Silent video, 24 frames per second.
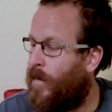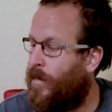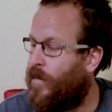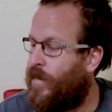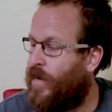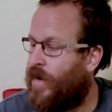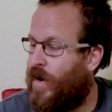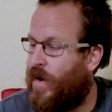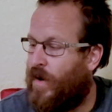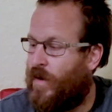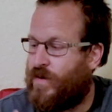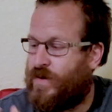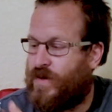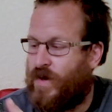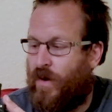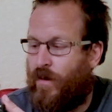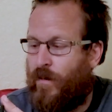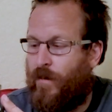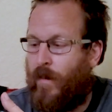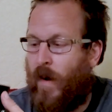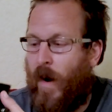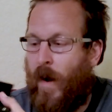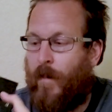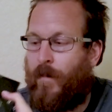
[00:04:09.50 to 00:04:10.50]
You know, so
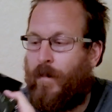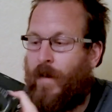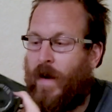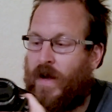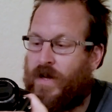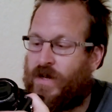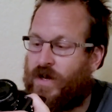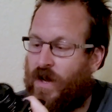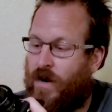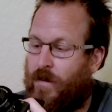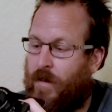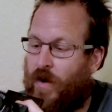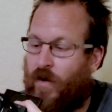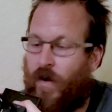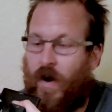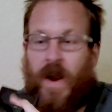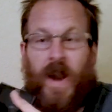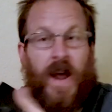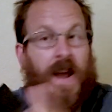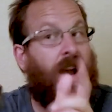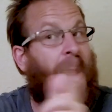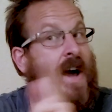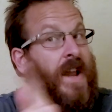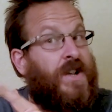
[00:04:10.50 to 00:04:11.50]
that's going to be
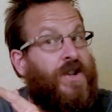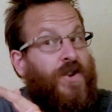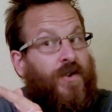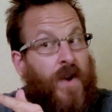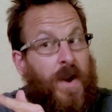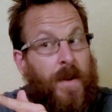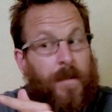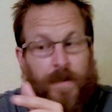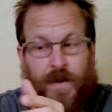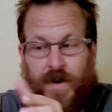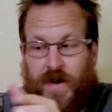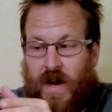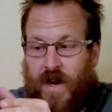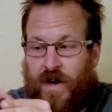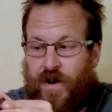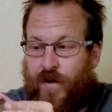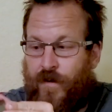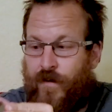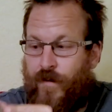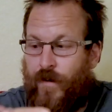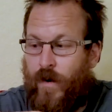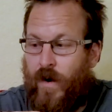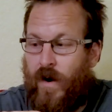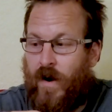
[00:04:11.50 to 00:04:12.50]
great. I got a screen
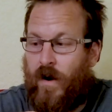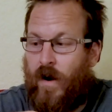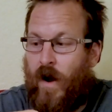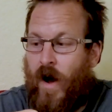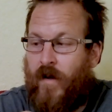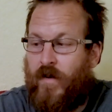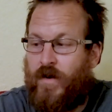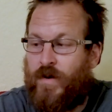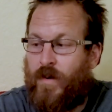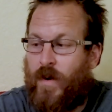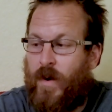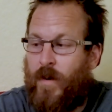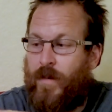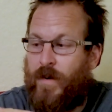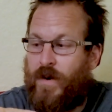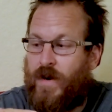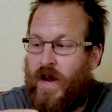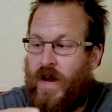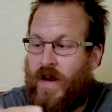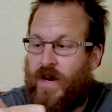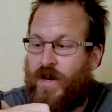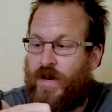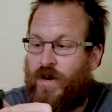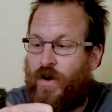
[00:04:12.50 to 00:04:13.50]
protector for it. I always want to
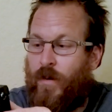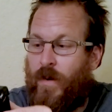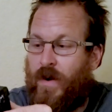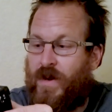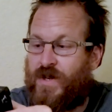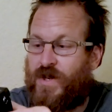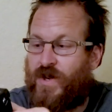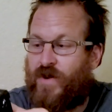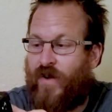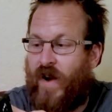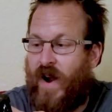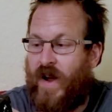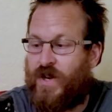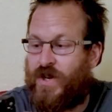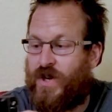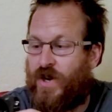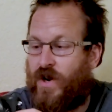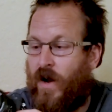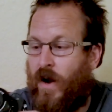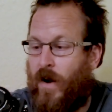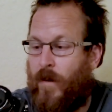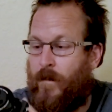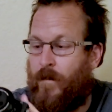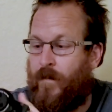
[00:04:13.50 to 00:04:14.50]
protect it, don't want to scratch
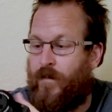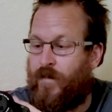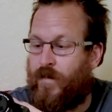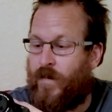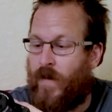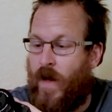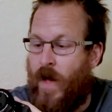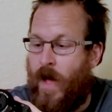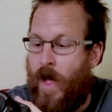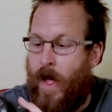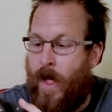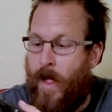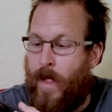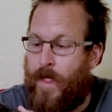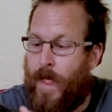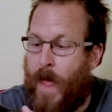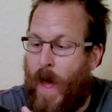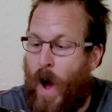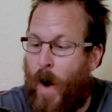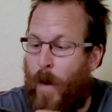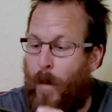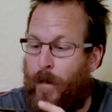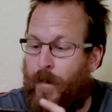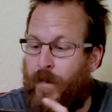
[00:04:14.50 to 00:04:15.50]
it up.
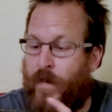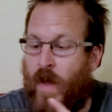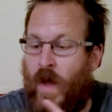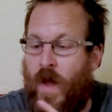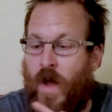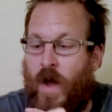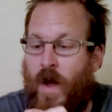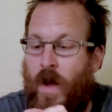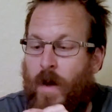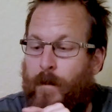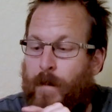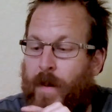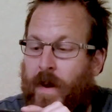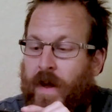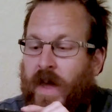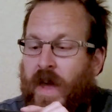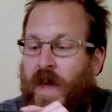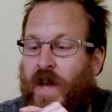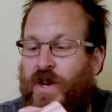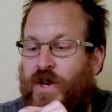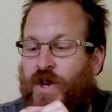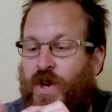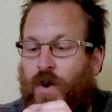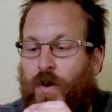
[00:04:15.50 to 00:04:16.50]
Now, big
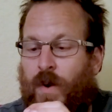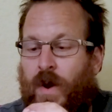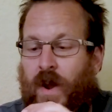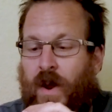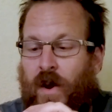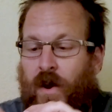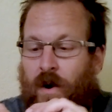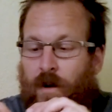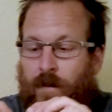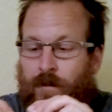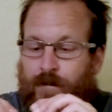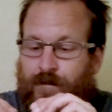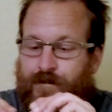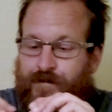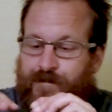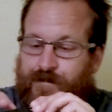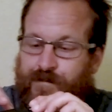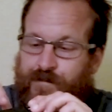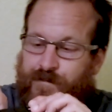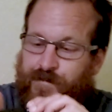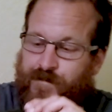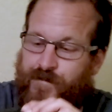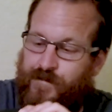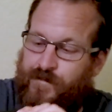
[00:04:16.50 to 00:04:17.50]
issue here
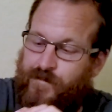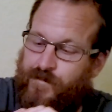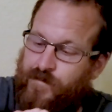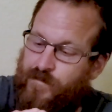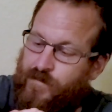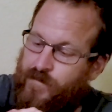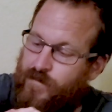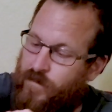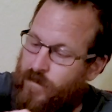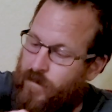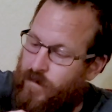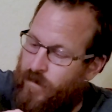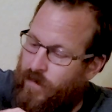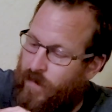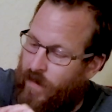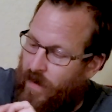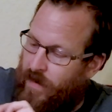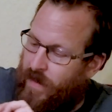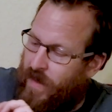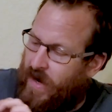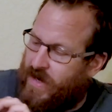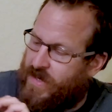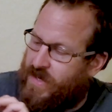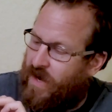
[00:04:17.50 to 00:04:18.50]

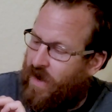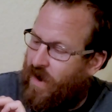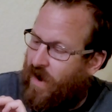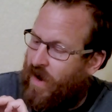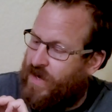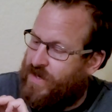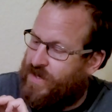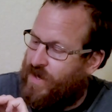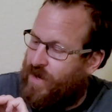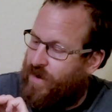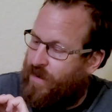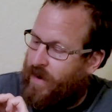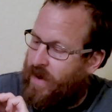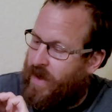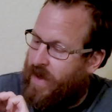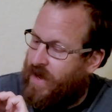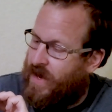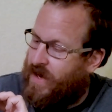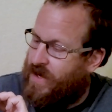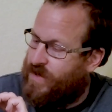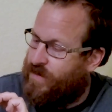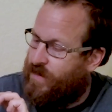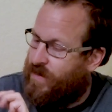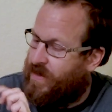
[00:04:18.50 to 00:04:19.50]
that I see also
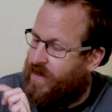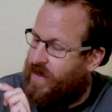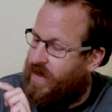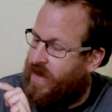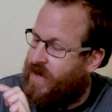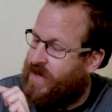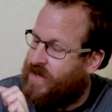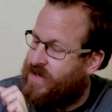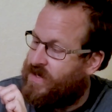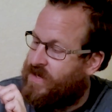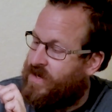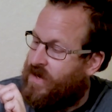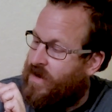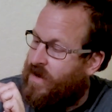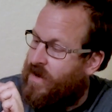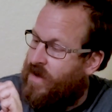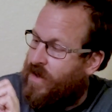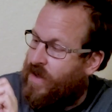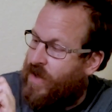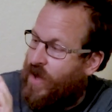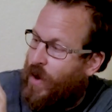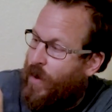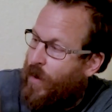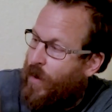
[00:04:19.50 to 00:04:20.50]
is with this,
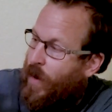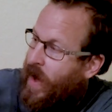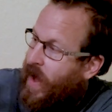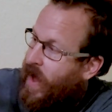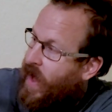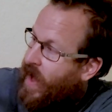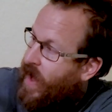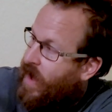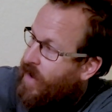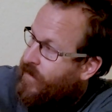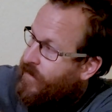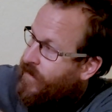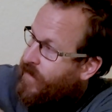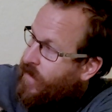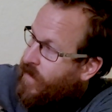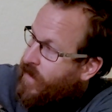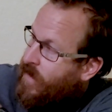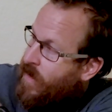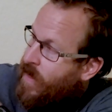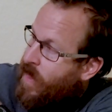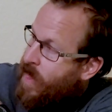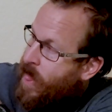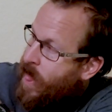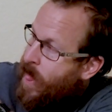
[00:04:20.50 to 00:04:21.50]
you have,
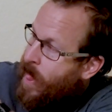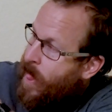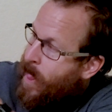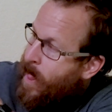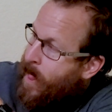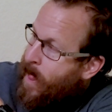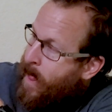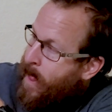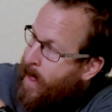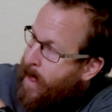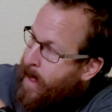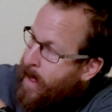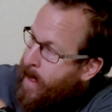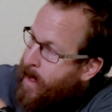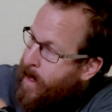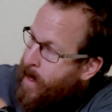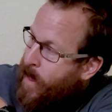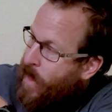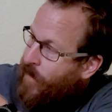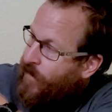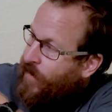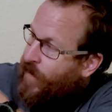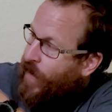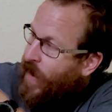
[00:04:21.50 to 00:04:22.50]

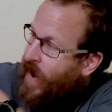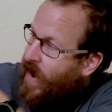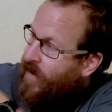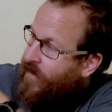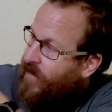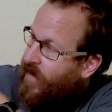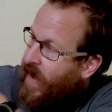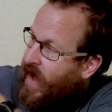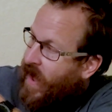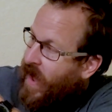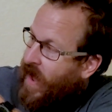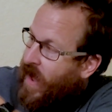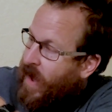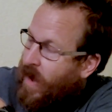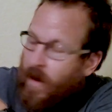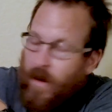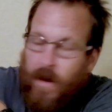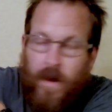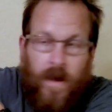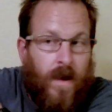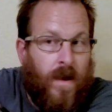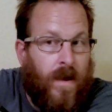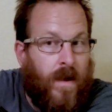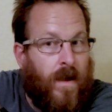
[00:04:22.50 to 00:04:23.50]
if you have
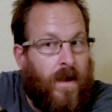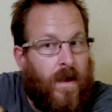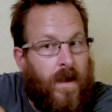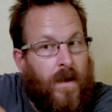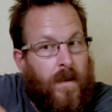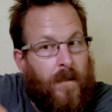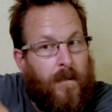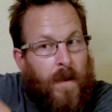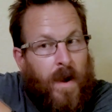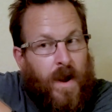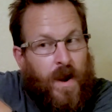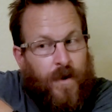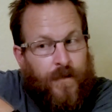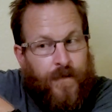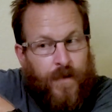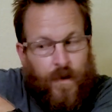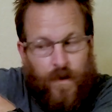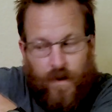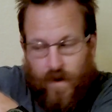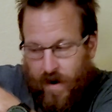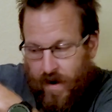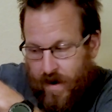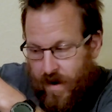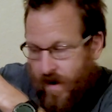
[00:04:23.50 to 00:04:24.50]
a
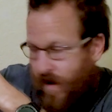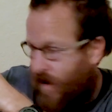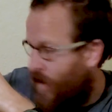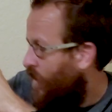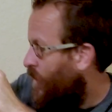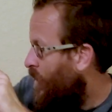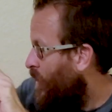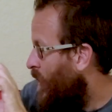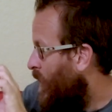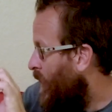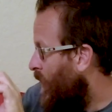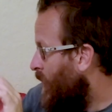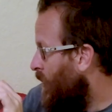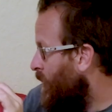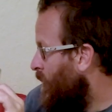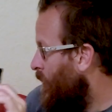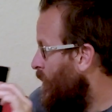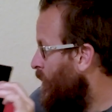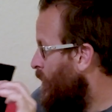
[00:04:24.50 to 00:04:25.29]
microphone on here, like